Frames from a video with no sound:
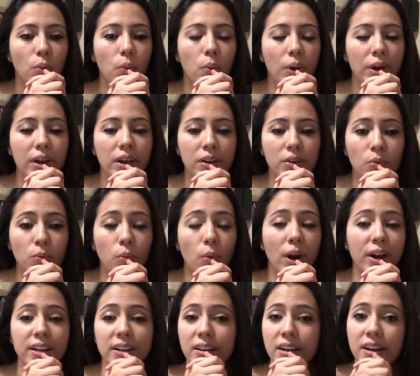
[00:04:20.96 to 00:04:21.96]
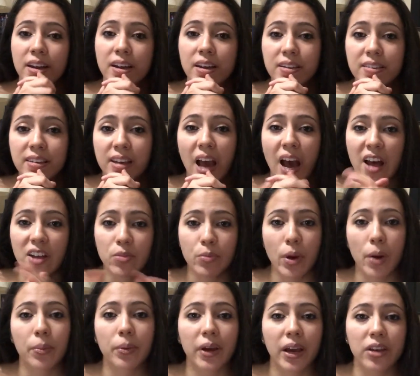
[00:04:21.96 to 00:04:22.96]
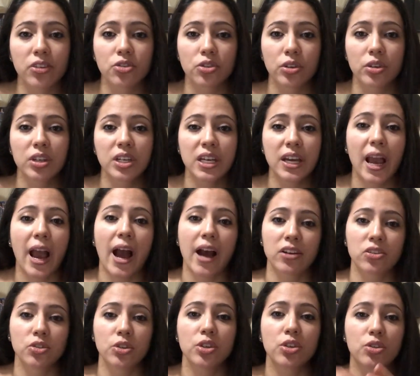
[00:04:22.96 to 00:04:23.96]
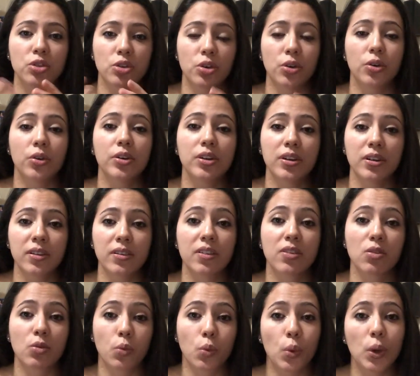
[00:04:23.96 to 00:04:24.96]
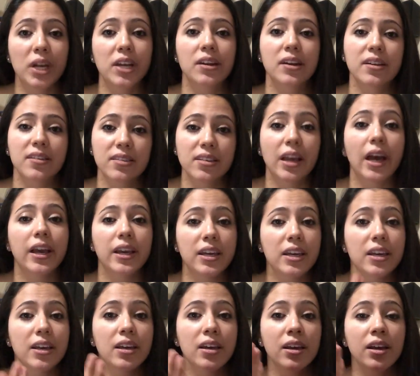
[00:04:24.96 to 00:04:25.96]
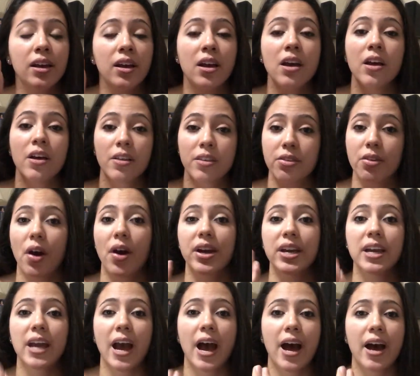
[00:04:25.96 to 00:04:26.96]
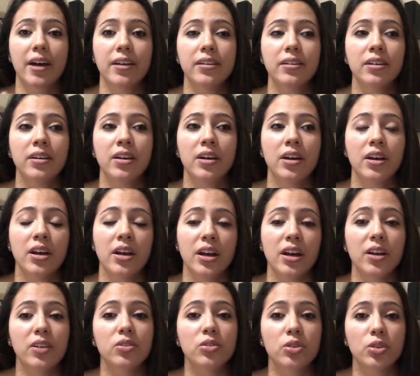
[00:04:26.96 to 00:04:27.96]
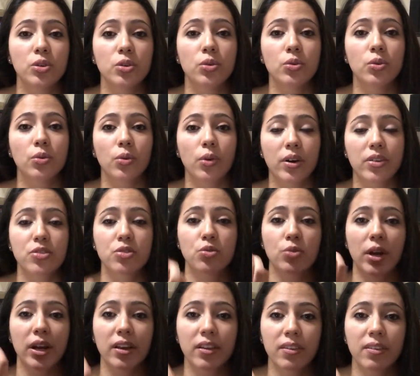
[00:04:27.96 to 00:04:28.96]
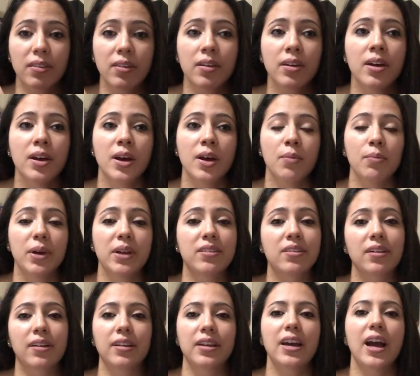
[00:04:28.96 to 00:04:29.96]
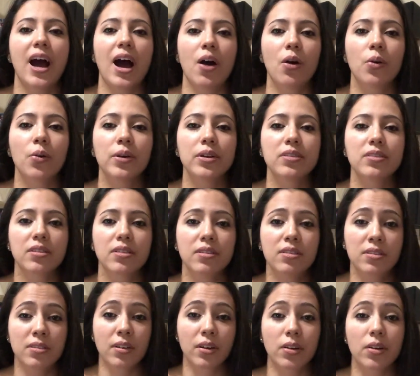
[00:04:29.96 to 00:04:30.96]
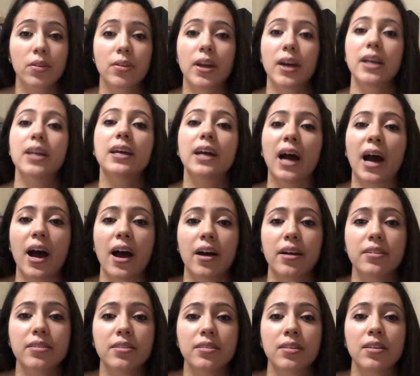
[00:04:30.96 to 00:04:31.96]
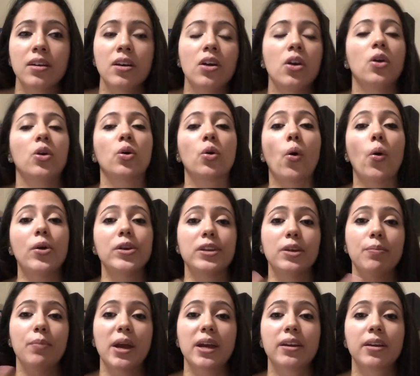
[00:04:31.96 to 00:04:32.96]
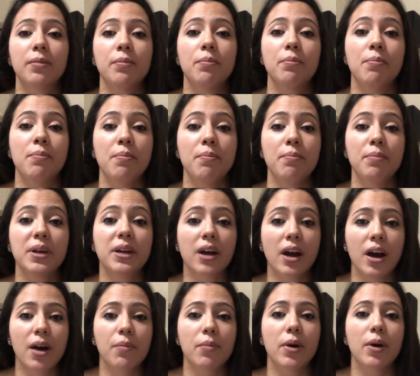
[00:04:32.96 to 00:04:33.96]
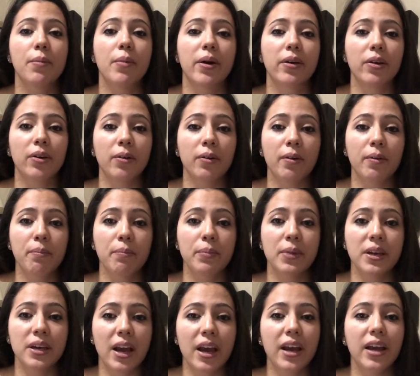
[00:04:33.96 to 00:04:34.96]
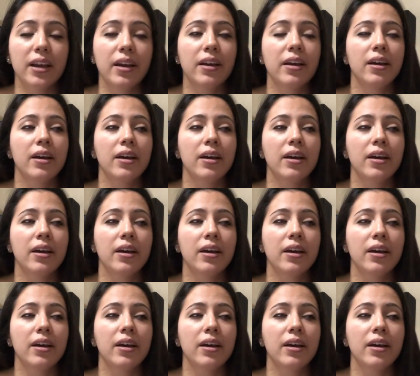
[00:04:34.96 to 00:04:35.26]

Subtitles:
when writing his CASP application, he actually turned this weakness that he thought he had into a strength. Basically, how is this stutter that he has going to make him become a better PA?